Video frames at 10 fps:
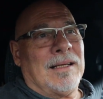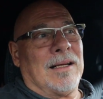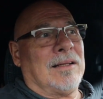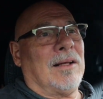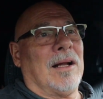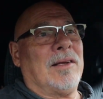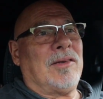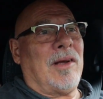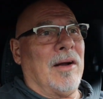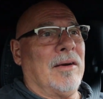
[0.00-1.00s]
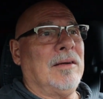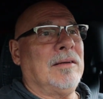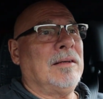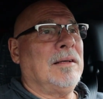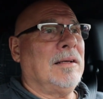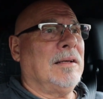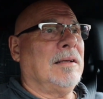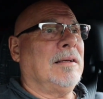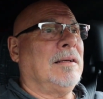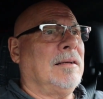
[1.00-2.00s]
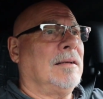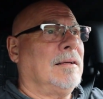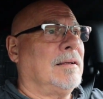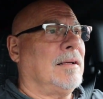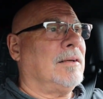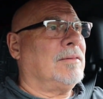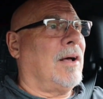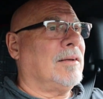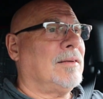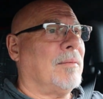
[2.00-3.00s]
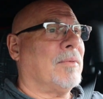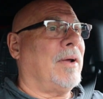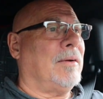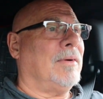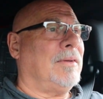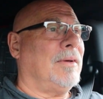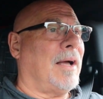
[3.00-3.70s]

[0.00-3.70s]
and I thought I'd share an exhaust upgrade with you